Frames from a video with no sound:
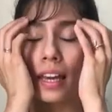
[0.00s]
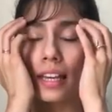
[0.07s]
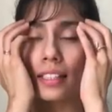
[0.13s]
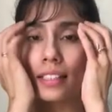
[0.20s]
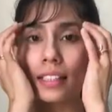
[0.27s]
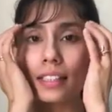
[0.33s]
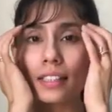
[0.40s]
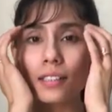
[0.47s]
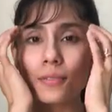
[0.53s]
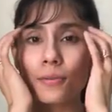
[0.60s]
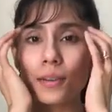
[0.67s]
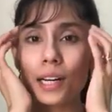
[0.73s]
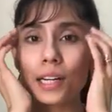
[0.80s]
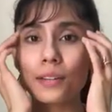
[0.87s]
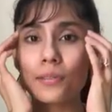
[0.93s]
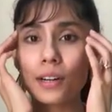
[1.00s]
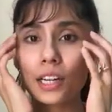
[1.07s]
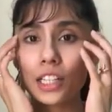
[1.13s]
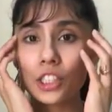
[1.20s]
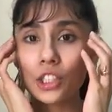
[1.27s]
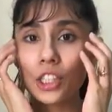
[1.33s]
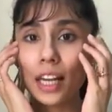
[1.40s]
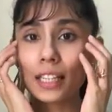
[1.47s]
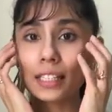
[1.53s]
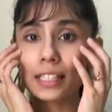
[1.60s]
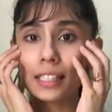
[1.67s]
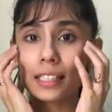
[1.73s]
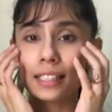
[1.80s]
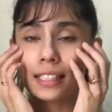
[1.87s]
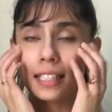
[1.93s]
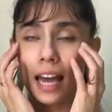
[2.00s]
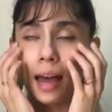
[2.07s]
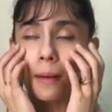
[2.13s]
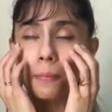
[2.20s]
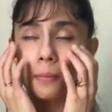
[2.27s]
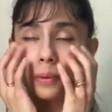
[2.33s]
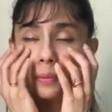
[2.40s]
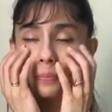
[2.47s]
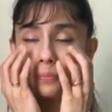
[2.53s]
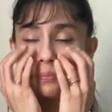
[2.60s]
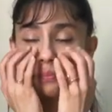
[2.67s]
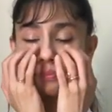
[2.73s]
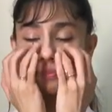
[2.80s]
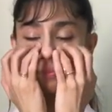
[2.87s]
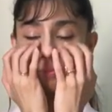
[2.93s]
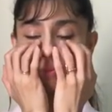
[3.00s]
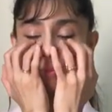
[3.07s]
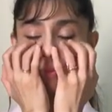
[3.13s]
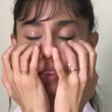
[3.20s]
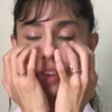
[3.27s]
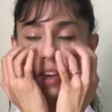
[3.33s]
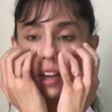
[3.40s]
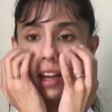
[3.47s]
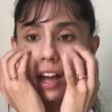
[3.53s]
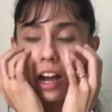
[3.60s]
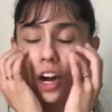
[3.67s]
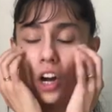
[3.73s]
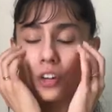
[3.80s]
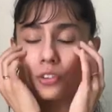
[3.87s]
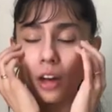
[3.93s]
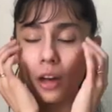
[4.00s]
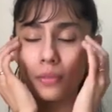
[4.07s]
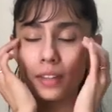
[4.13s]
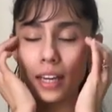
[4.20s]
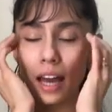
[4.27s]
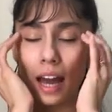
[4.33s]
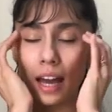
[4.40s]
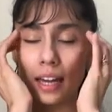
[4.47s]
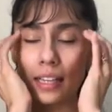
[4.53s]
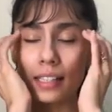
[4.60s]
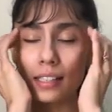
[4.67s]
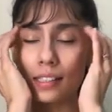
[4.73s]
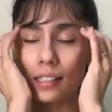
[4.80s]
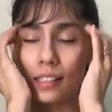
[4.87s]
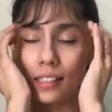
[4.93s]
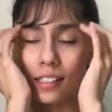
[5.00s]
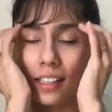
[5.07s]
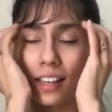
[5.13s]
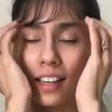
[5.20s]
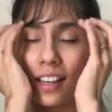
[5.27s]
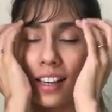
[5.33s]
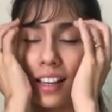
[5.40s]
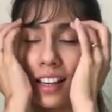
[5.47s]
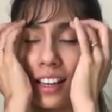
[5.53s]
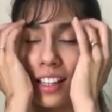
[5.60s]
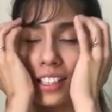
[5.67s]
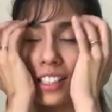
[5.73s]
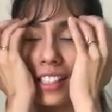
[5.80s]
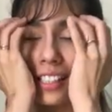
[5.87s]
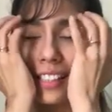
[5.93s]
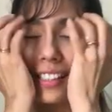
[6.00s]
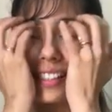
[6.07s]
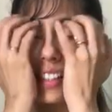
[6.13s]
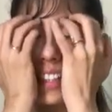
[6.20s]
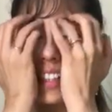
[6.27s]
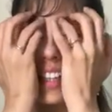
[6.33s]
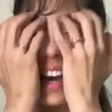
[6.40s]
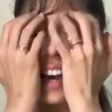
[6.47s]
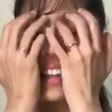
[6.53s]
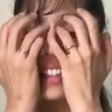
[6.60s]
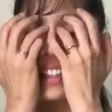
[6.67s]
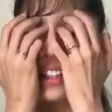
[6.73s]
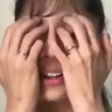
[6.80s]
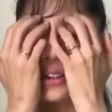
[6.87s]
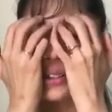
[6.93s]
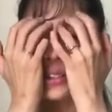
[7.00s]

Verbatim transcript: It's just a very, very gentle tap around the eyes just guiding all